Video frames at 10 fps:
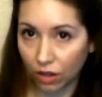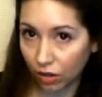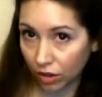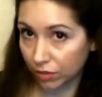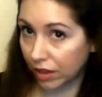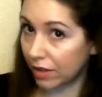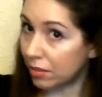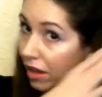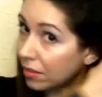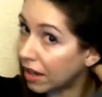all around the
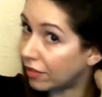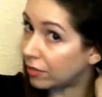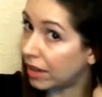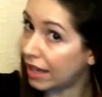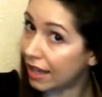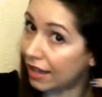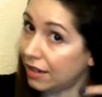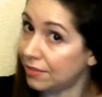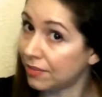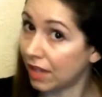bottom half of my
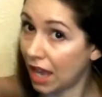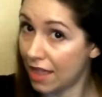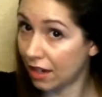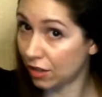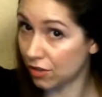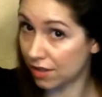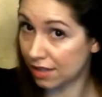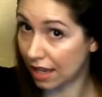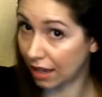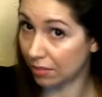head, and then I'll do the
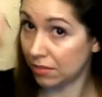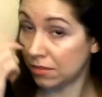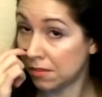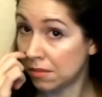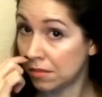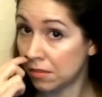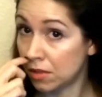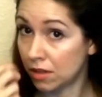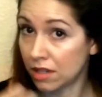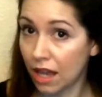same to
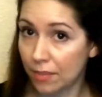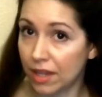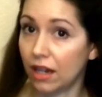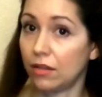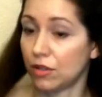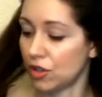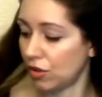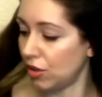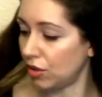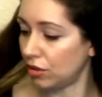the top, and I will show
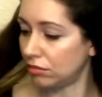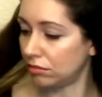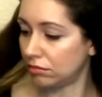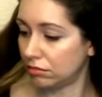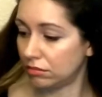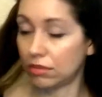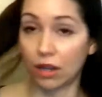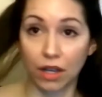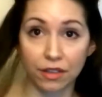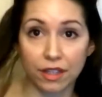you how
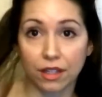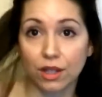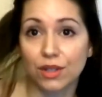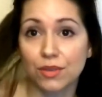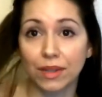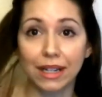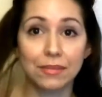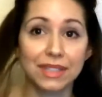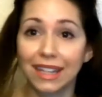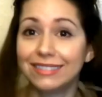healthy it looks when
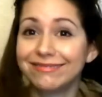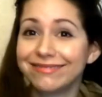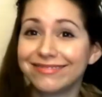I'm done.